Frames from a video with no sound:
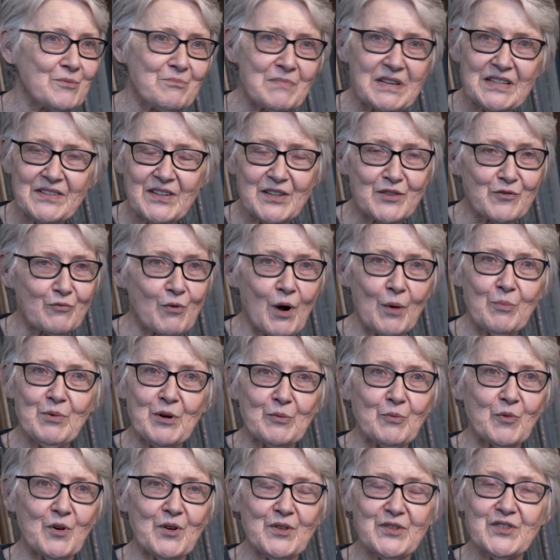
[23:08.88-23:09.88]
and Mrs.
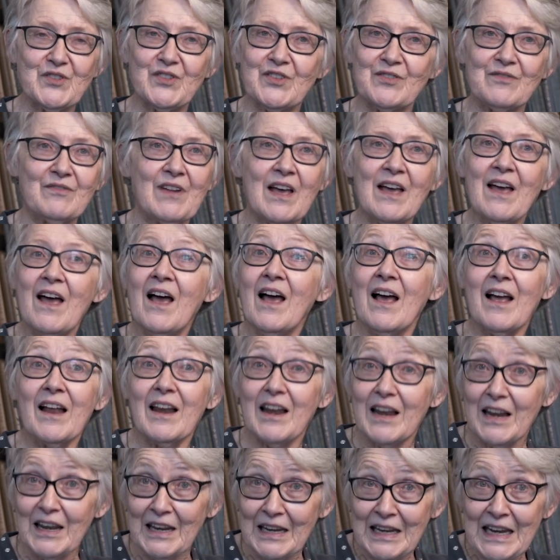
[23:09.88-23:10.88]
Robert Watson
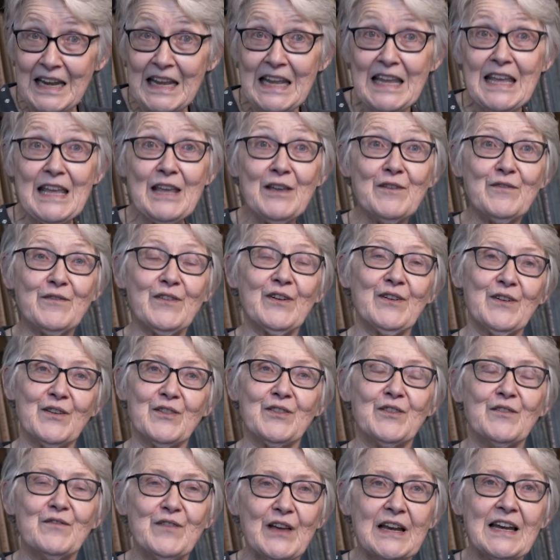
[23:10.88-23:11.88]
leave
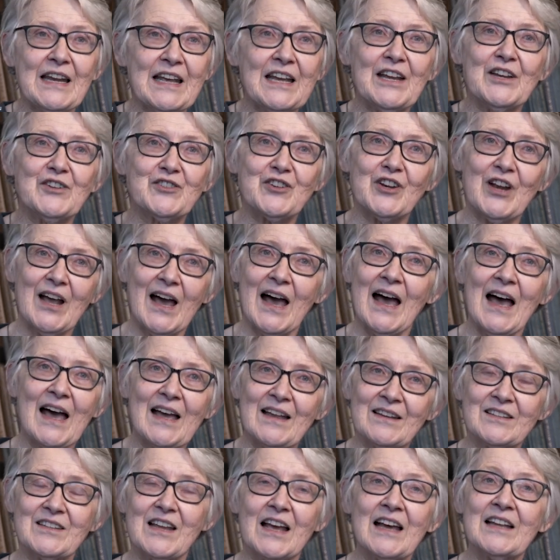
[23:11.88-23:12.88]
the village,
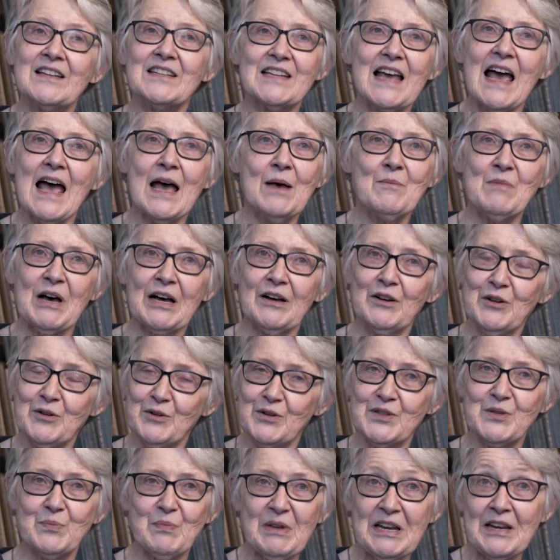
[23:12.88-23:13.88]
and Emma,
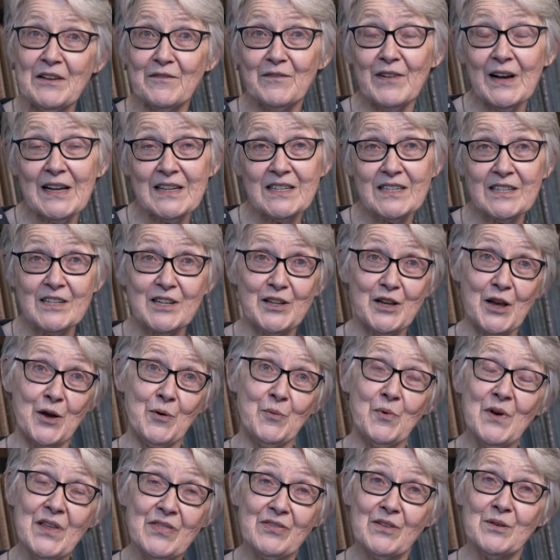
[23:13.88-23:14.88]
who's been invited to go
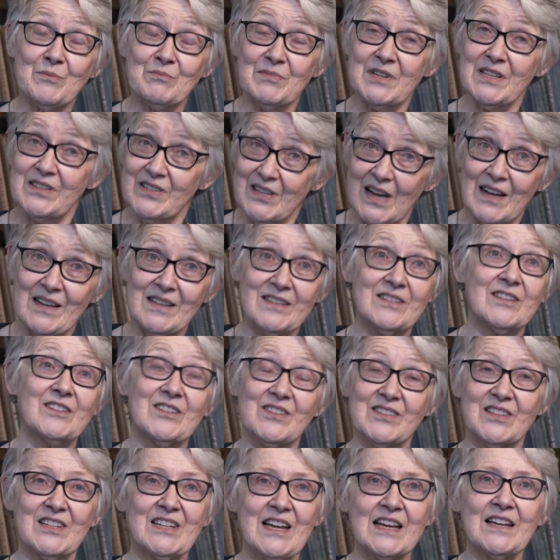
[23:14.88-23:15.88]
with them, decides
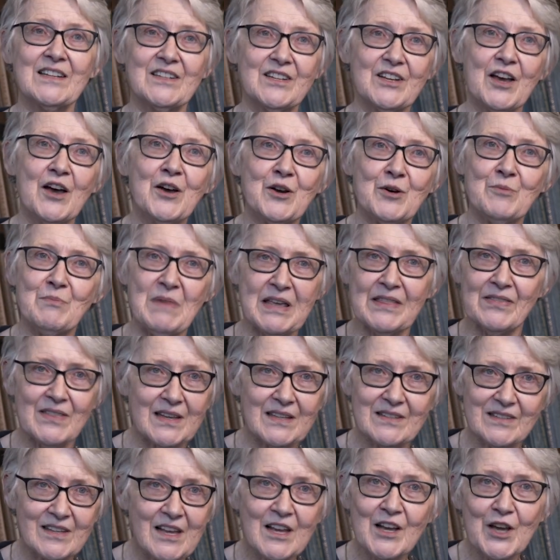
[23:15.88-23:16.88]
to stay at home in
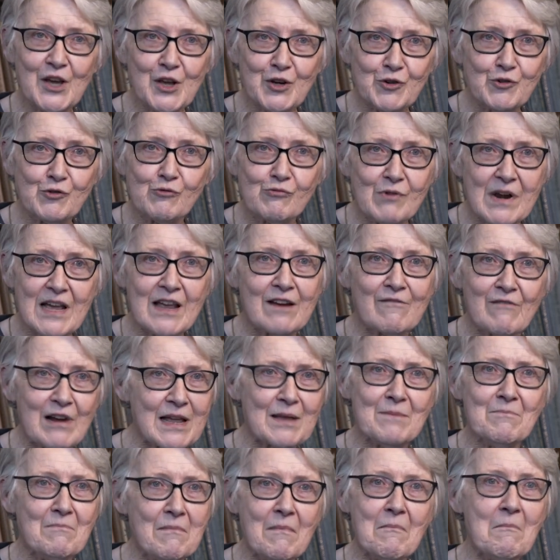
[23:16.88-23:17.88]
this
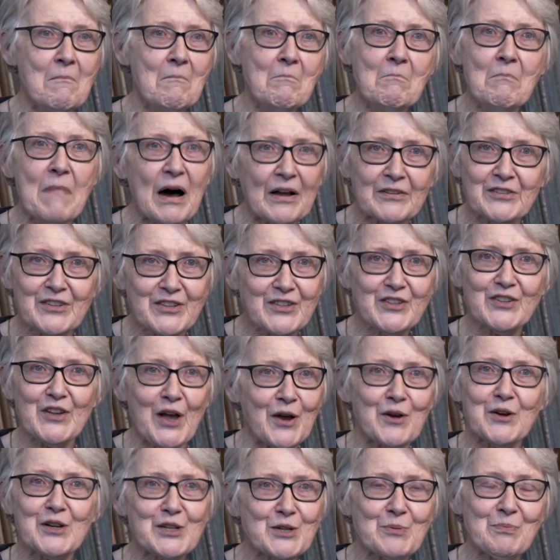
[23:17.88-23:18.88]
dreary,
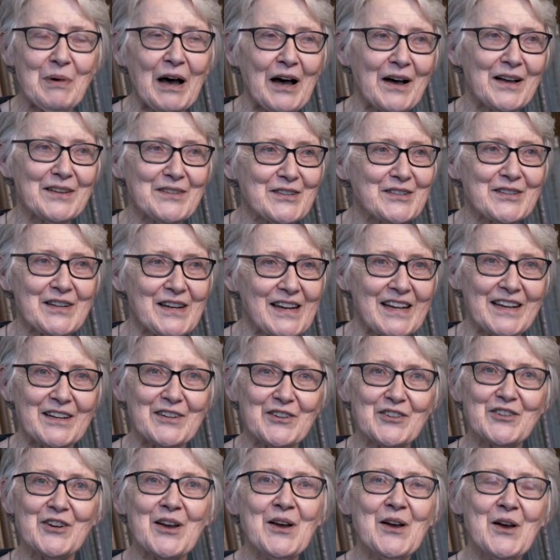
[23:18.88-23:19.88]
mud-soaked
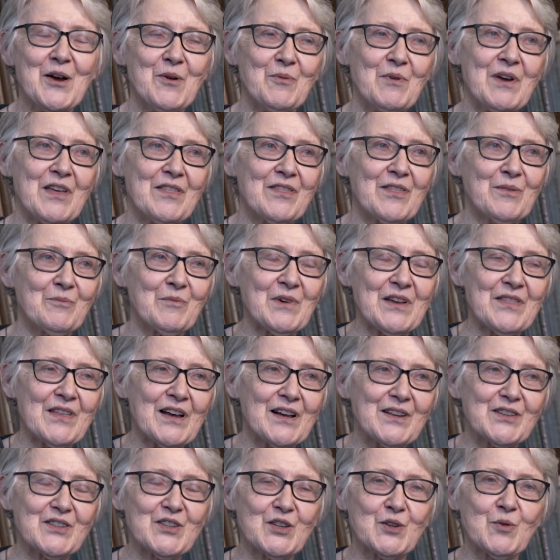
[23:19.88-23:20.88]
parsonage with
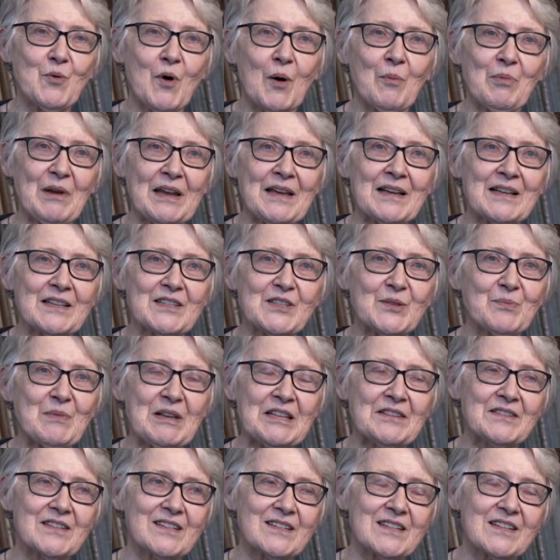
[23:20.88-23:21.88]
her squabbling
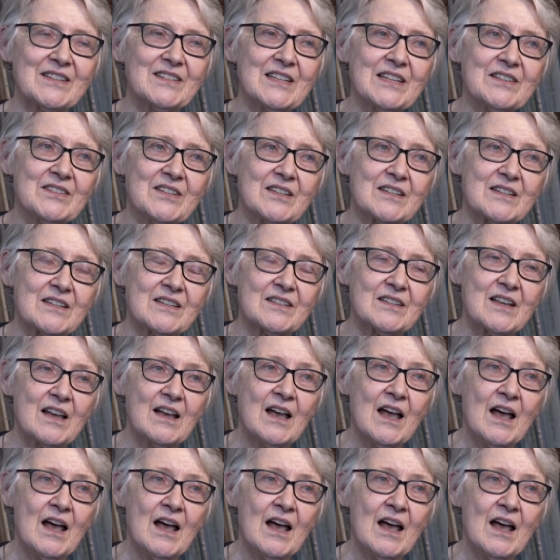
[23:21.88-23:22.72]
spinster sisters.